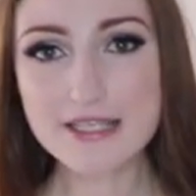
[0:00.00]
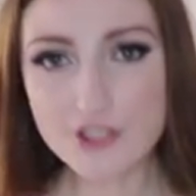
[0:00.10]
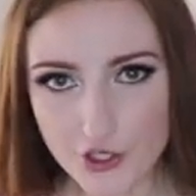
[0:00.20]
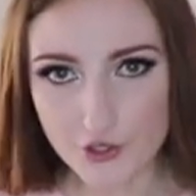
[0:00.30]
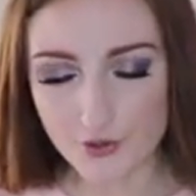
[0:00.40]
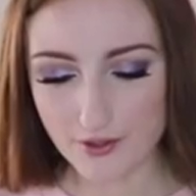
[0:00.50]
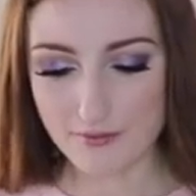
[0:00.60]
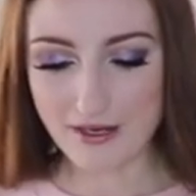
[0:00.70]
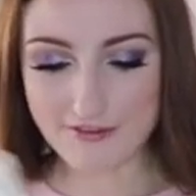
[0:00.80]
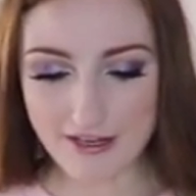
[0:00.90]
something new.
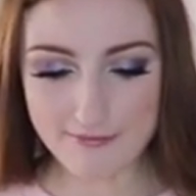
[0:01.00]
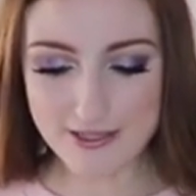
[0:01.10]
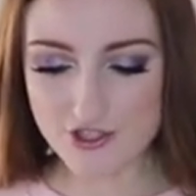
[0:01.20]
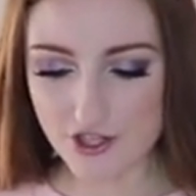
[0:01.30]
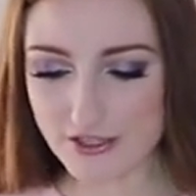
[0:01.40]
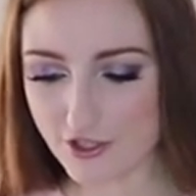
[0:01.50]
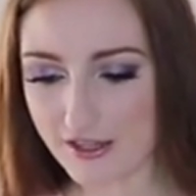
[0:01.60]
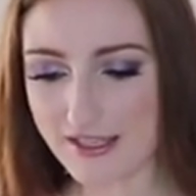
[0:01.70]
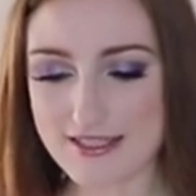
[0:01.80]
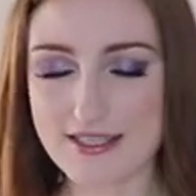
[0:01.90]
I've, I've been showing you
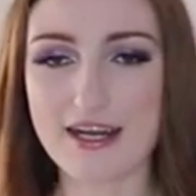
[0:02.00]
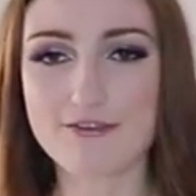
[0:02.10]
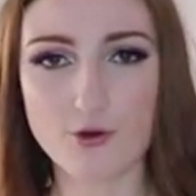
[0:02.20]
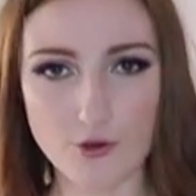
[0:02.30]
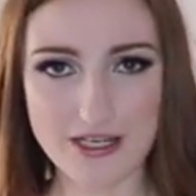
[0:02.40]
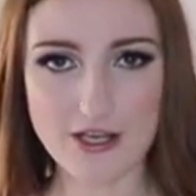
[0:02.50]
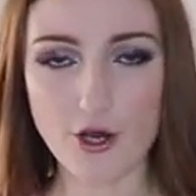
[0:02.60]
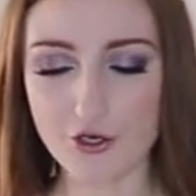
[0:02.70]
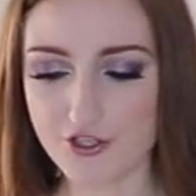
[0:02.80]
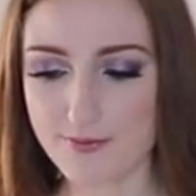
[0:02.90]
things that I've already
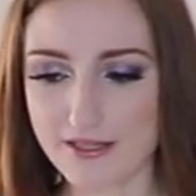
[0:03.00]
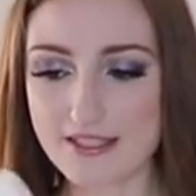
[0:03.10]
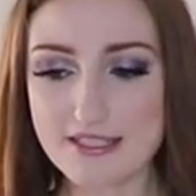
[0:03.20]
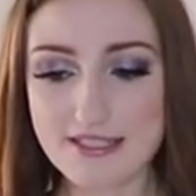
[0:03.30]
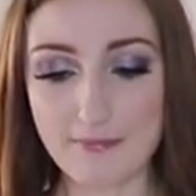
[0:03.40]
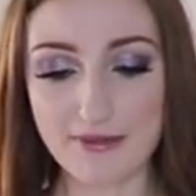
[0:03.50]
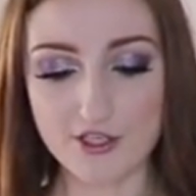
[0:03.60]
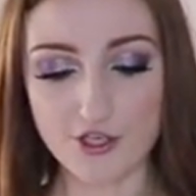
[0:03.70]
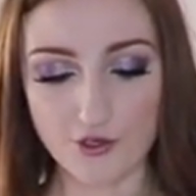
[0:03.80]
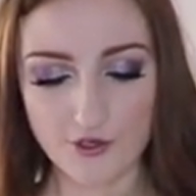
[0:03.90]
owned, but this is
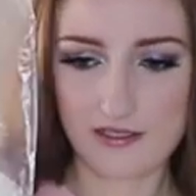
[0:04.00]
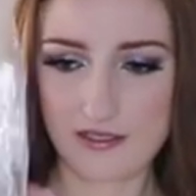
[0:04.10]
something new.